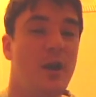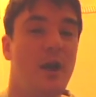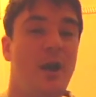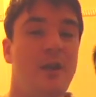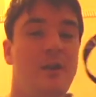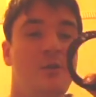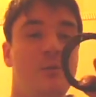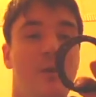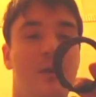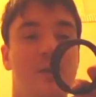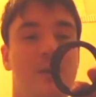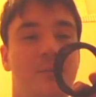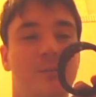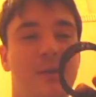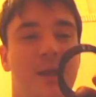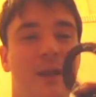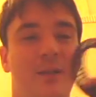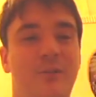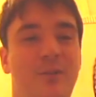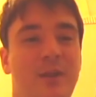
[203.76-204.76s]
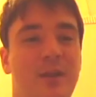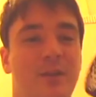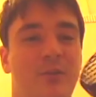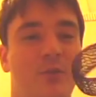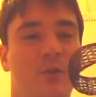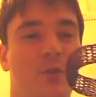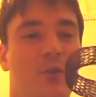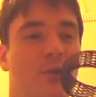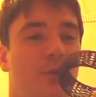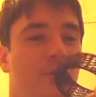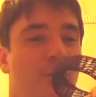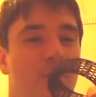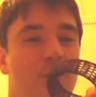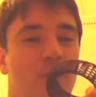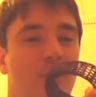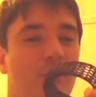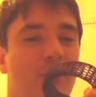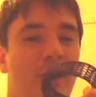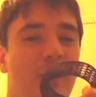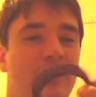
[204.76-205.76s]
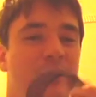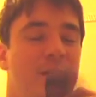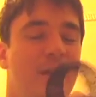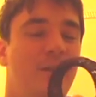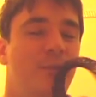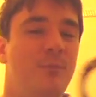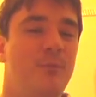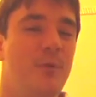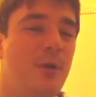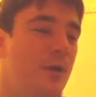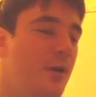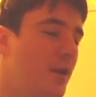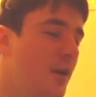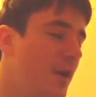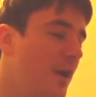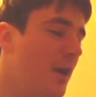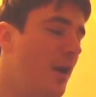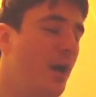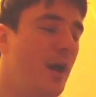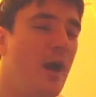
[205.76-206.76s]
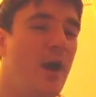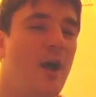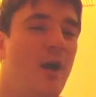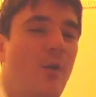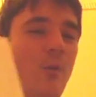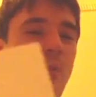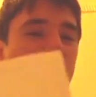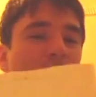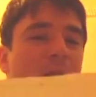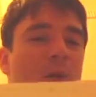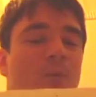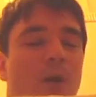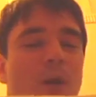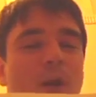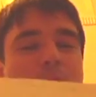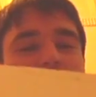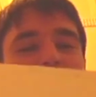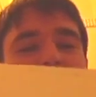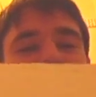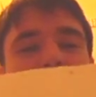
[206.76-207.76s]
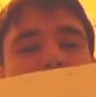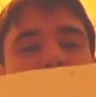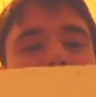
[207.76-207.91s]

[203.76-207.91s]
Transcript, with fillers: and you end up getting a torus that looks like this. But we want to think